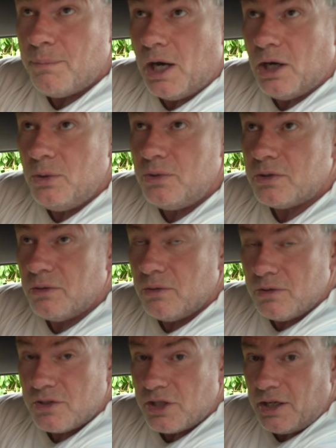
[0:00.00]
mode
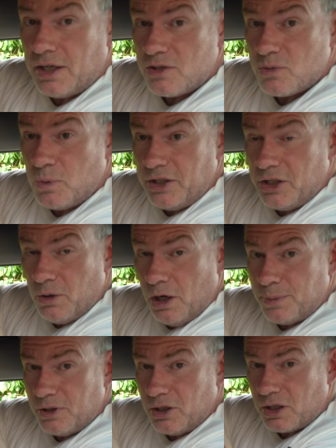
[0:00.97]
so that when you
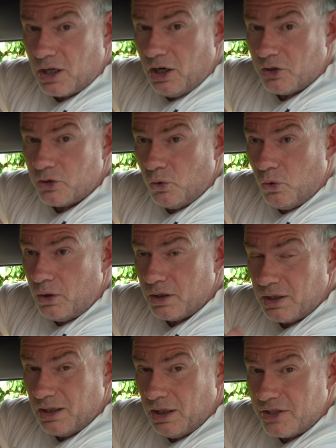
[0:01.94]
open the car door,
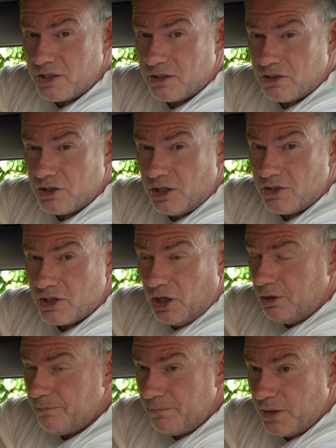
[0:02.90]
the light turns
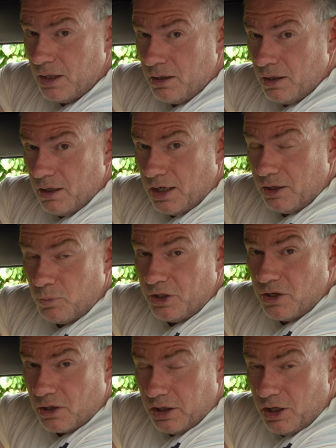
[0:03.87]
on. And
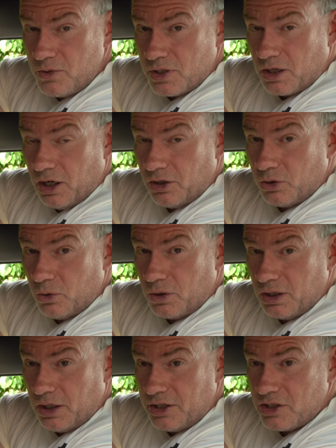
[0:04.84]
when you close the car door,
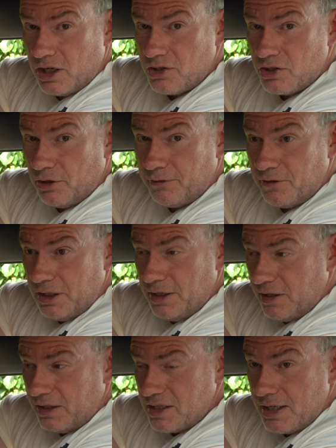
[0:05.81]
the light turns off. You
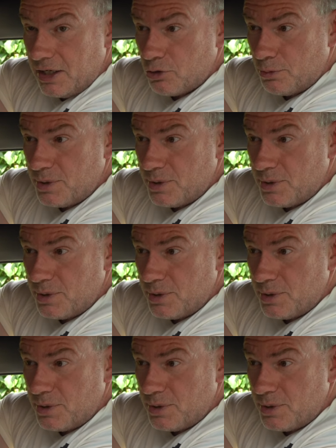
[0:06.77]
leave it in the central